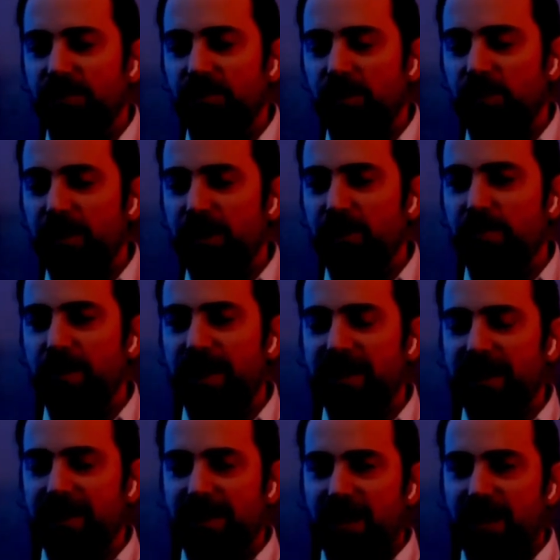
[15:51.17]
"Well, we don't
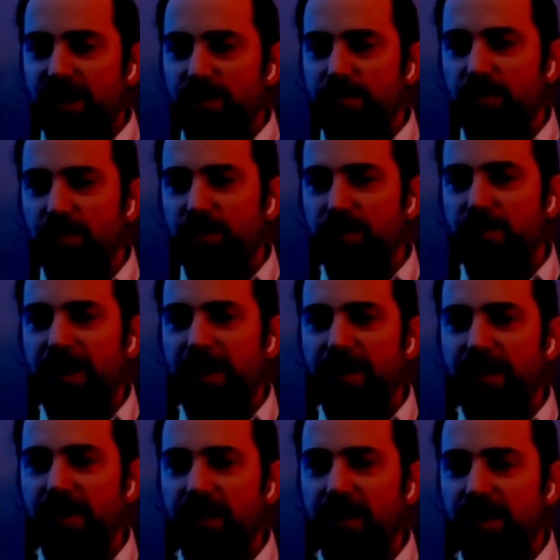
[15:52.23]
make the latter, but we
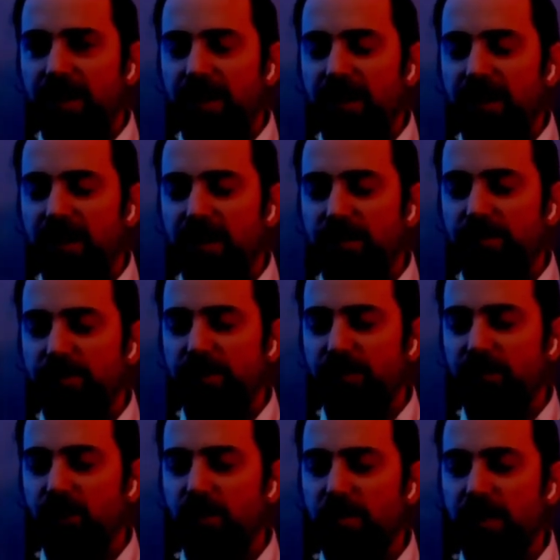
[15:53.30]
make the
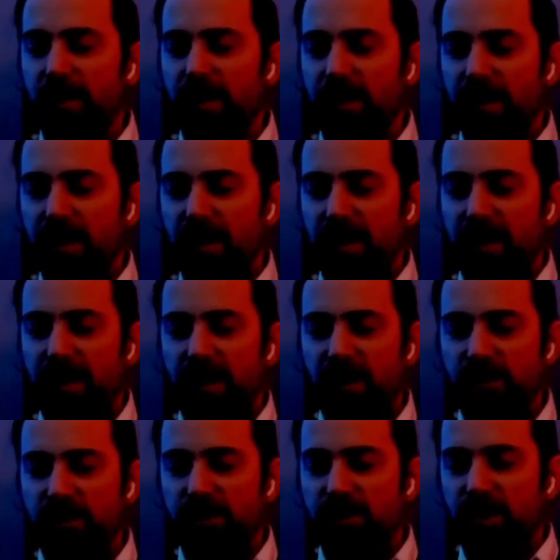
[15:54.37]
former." And he
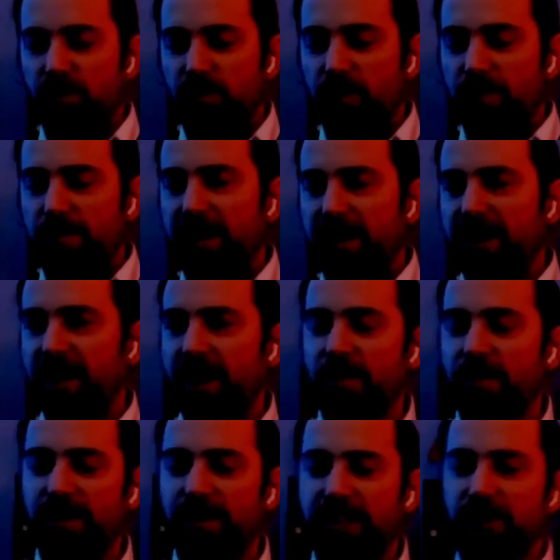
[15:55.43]
goes, "We make a
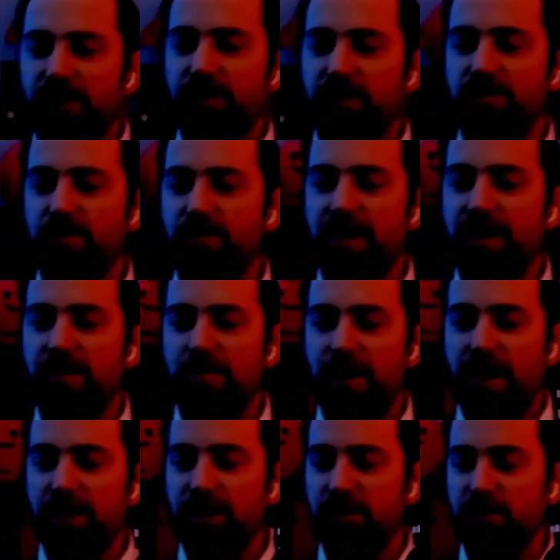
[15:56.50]
game called Heroes of Might and
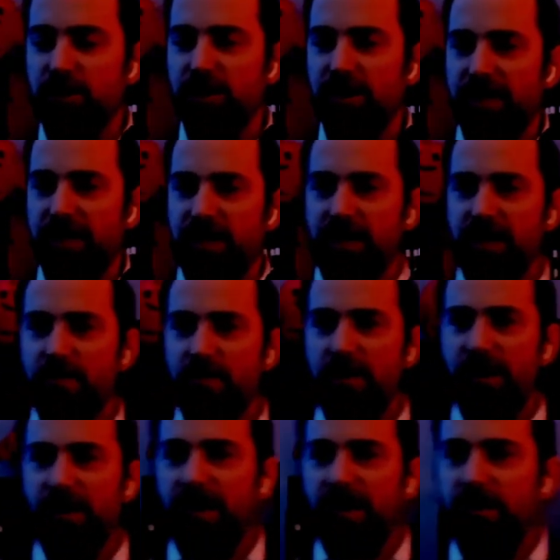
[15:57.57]
Magic. Would you like to come
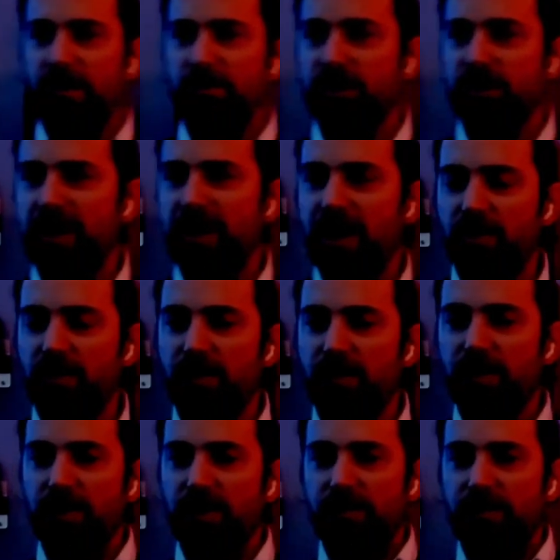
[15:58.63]
and try out
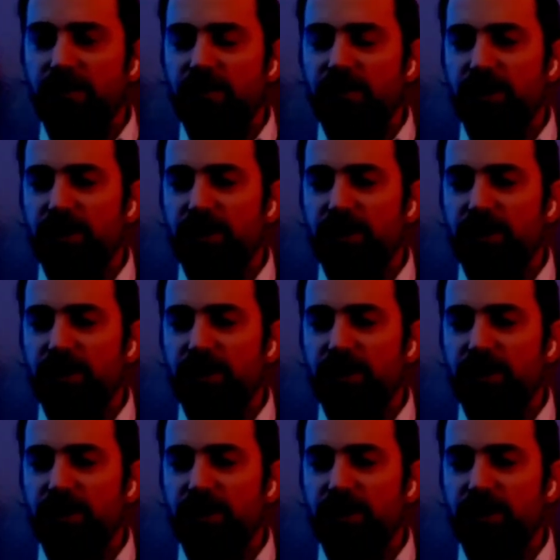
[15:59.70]
for